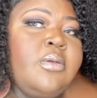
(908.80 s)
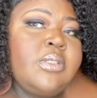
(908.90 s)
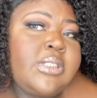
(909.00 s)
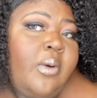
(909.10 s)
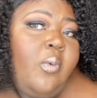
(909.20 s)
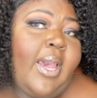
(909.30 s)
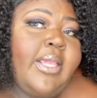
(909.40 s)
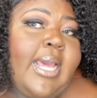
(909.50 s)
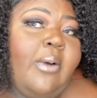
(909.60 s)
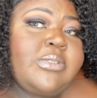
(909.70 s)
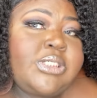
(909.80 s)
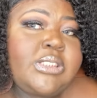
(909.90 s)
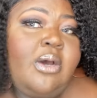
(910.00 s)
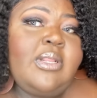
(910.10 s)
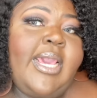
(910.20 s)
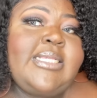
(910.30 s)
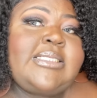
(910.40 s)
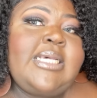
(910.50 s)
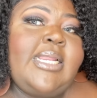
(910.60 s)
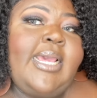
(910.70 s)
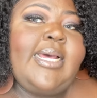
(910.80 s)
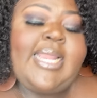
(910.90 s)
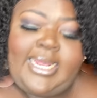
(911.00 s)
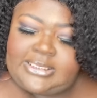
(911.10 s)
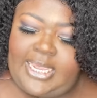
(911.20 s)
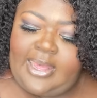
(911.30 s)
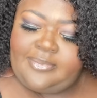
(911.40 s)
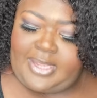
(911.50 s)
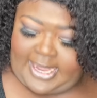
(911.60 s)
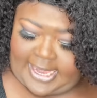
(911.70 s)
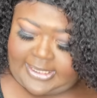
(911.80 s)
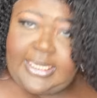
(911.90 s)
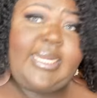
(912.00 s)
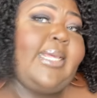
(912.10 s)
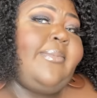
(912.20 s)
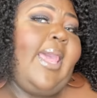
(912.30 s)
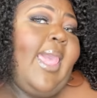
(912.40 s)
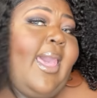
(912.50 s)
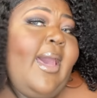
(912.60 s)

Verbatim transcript: Some white, y'all was just gonna let it sit there and not tell me I had lint in my hair.